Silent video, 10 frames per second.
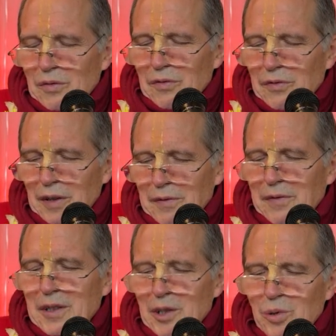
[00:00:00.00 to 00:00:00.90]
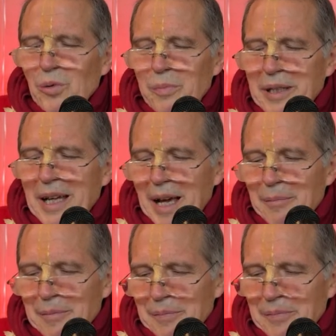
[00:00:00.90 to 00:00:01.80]
fifty-two p
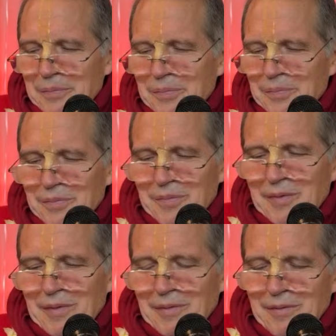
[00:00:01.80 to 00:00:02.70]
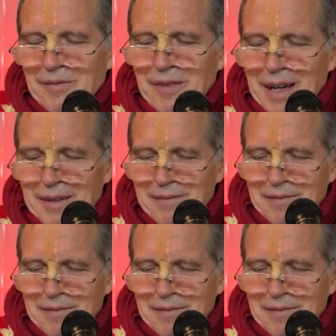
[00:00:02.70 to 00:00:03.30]
m five